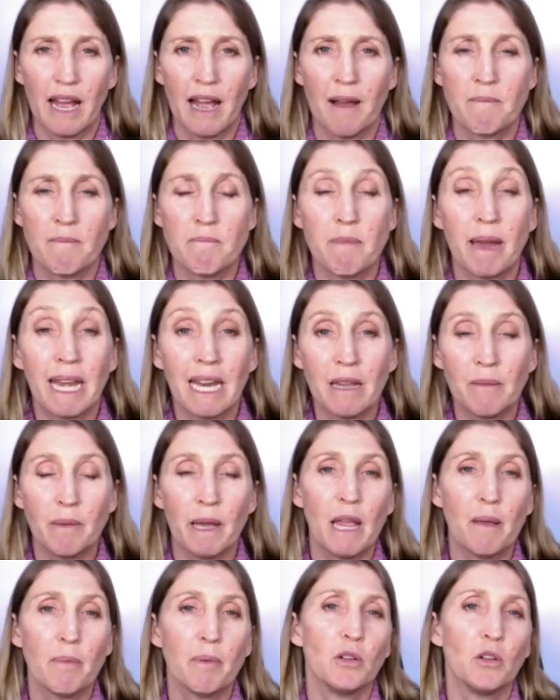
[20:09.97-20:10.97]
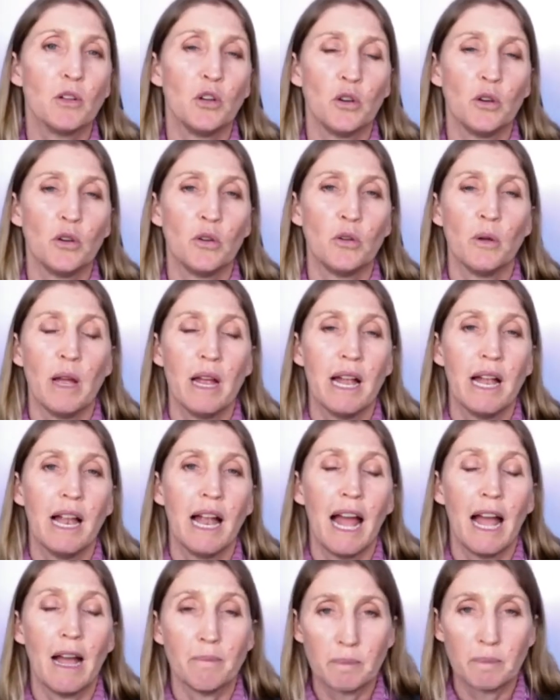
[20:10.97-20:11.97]
many people who
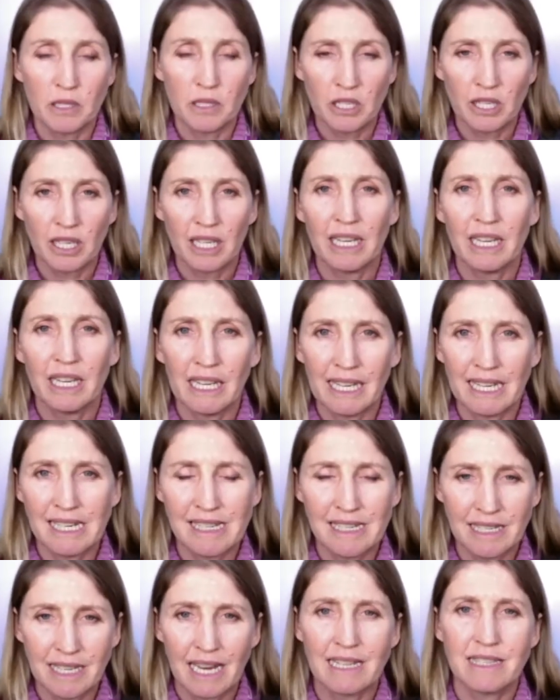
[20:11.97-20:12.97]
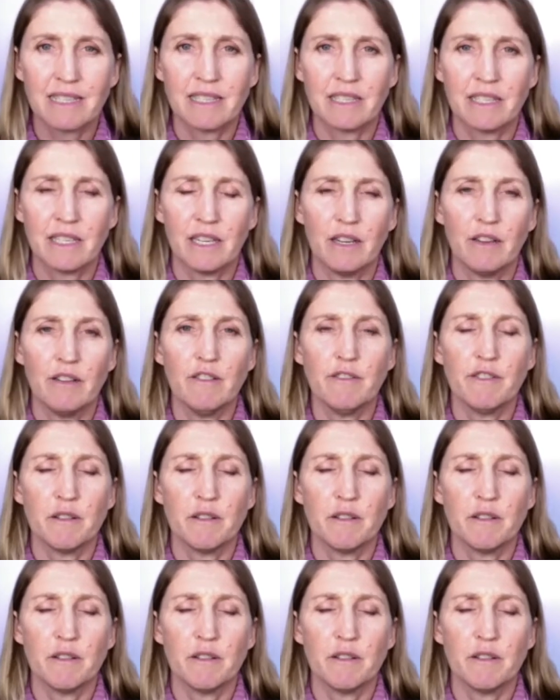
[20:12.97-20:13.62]
are particularly sensitive